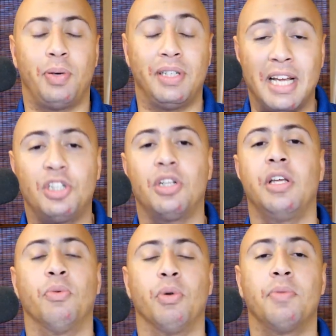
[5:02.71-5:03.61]

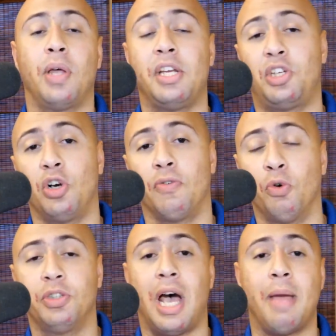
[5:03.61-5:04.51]
potentially replace your
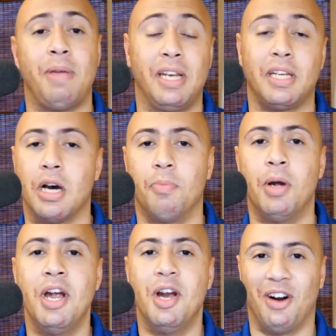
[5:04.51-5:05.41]
full-time income,
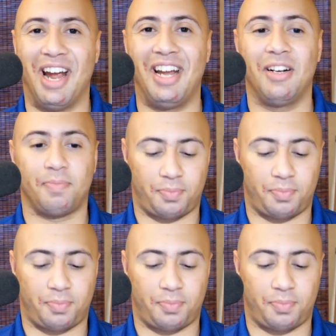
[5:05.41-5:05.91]
right?